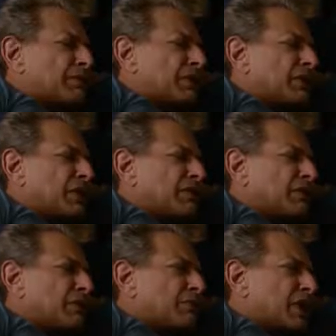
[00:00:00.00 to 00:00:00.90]
But can
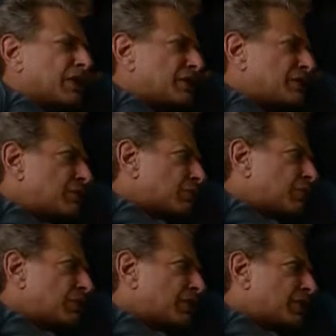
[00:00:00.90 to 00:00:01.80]
we practice
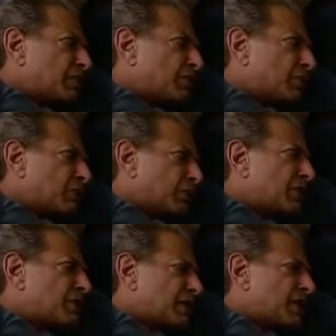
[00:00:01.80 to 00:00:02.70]
what practice we're going
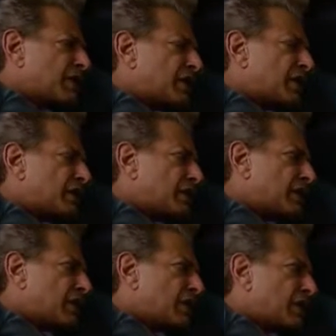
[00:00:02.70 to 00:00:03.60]
to say? Richardson. Yeah, yeah.